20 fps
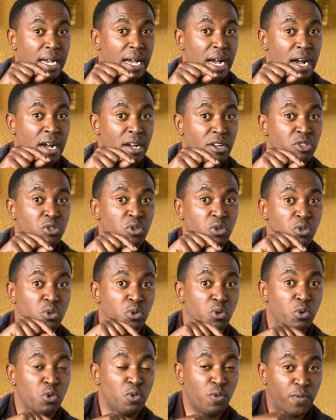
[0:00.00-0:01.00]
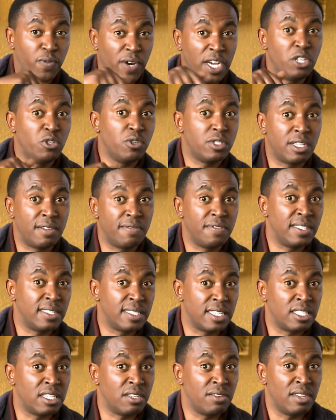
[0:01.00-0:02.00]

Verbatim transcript: uh, you, you know, you find yourself in such a